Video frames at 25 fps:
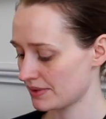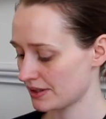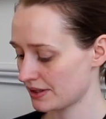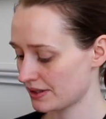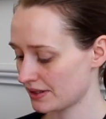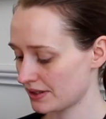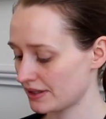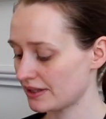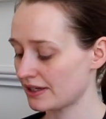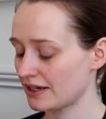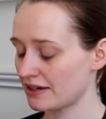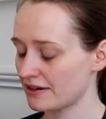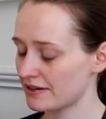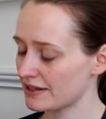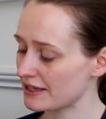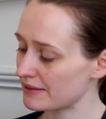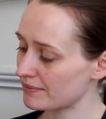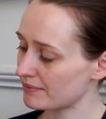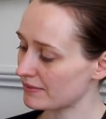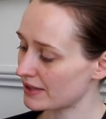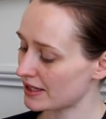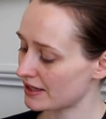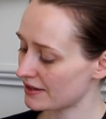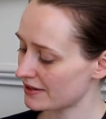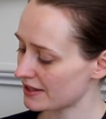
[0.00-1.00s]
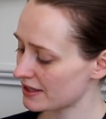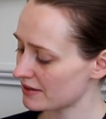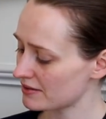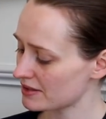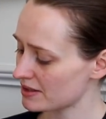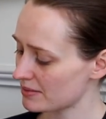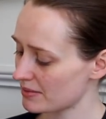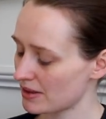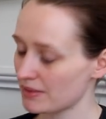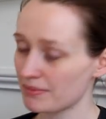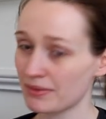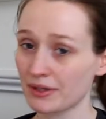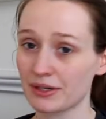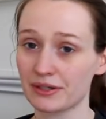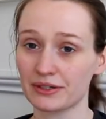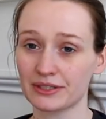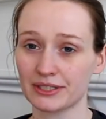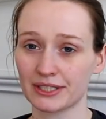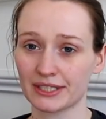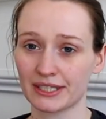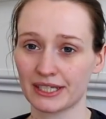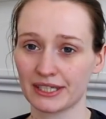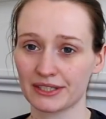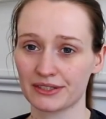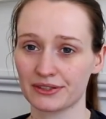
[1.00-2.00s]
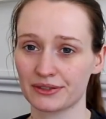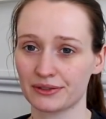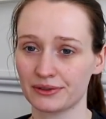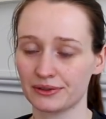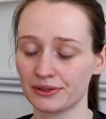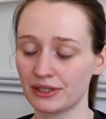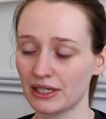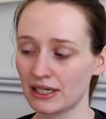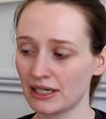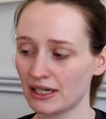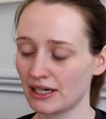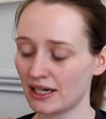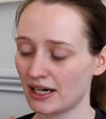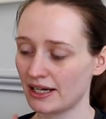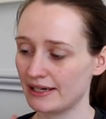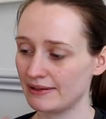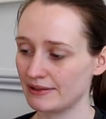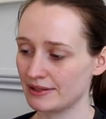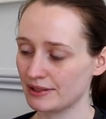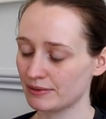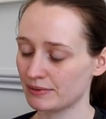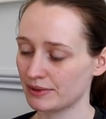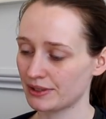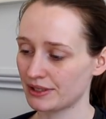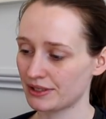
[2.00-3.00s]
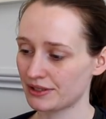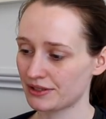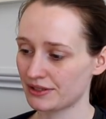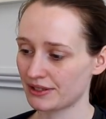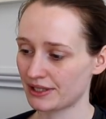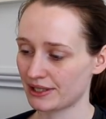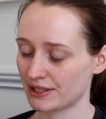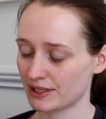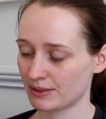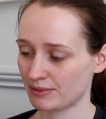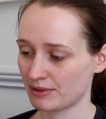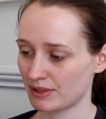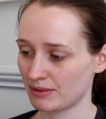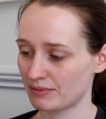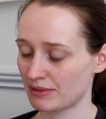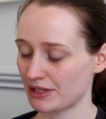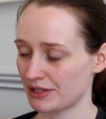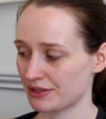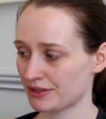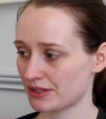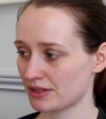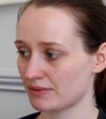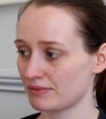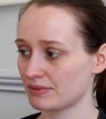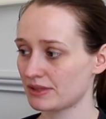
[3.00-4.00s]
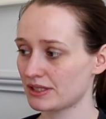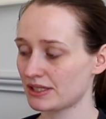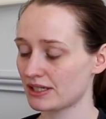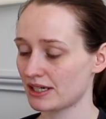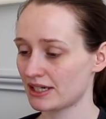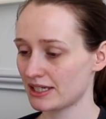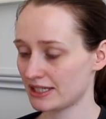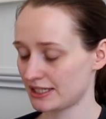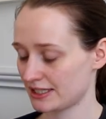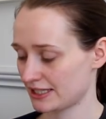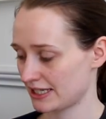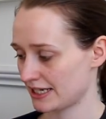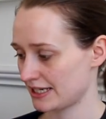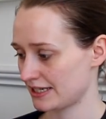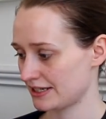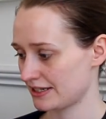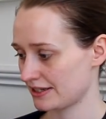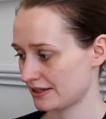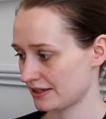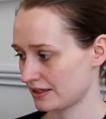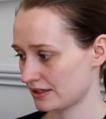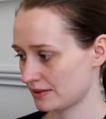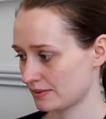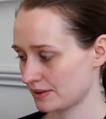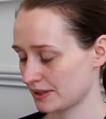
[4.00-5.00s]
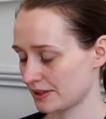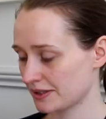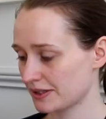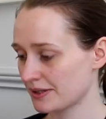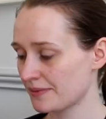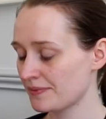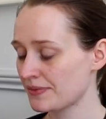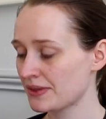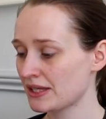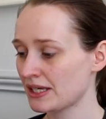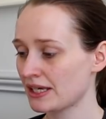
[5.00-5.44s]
Booker. Yeah, no, I think there's a Man Booker International, and it was the one that stood out to me the most, so I'm dying to get into this one.